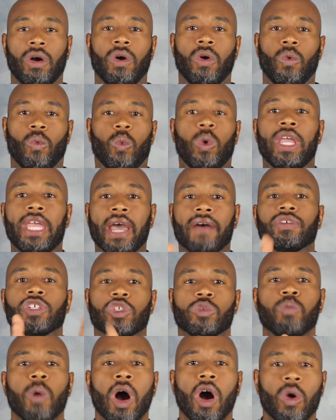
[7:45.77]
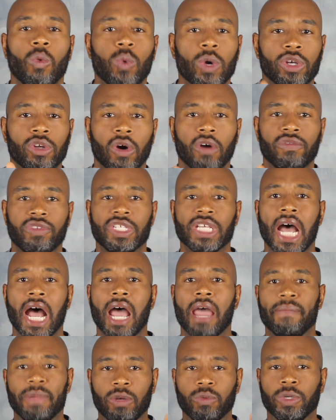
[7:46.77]
we have a small window of
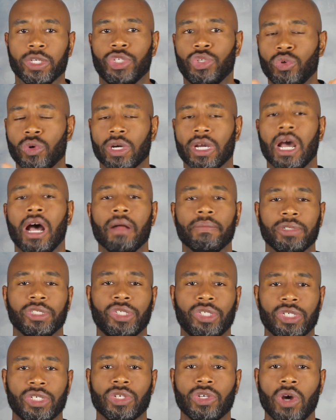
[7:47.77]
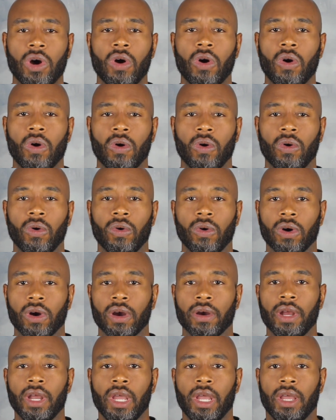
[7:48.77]
time in which to accomplish this goal,
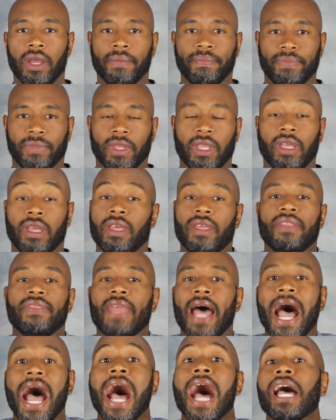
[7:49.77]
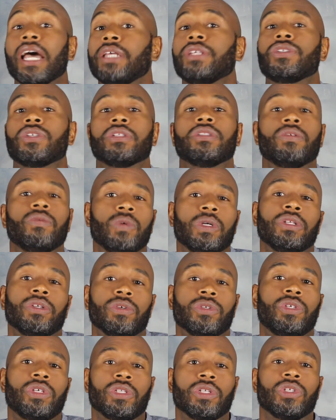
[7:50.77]
or the eyes are the
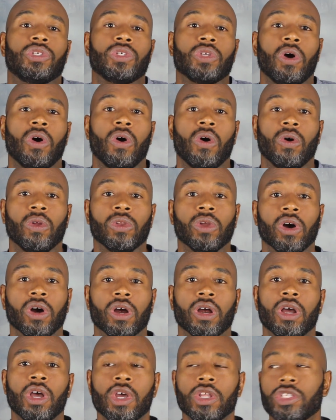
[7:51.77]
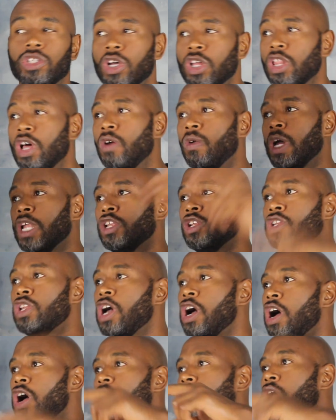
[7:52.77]
window to the soul, or to the
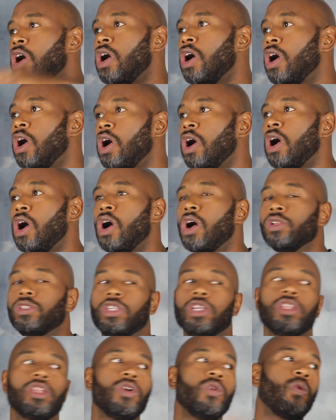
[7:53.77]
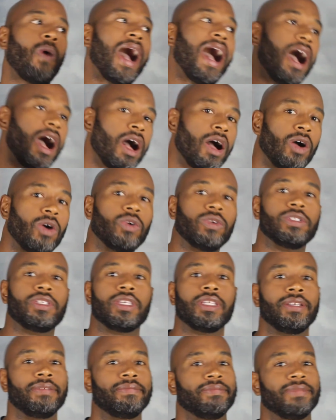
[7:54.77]
window, to the wall.
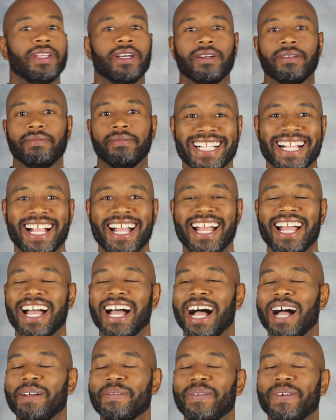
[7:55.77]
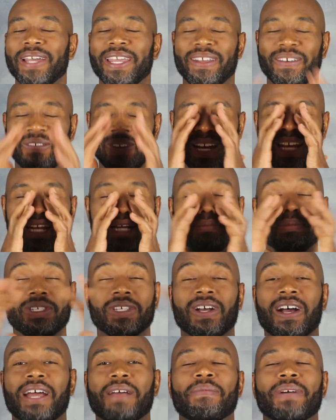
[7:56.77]
No. Wait, I'm
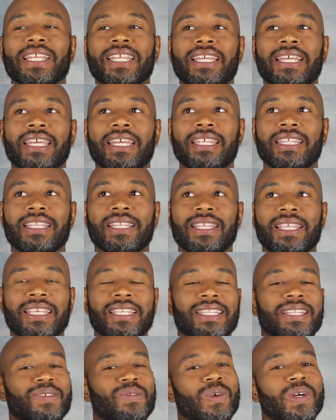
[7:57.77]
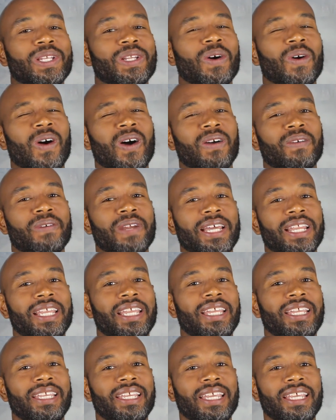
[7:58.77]
sorry, but in the window
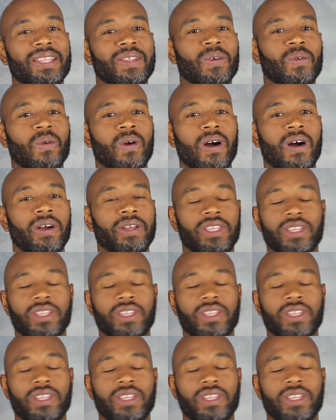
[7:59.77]
already, in the wall,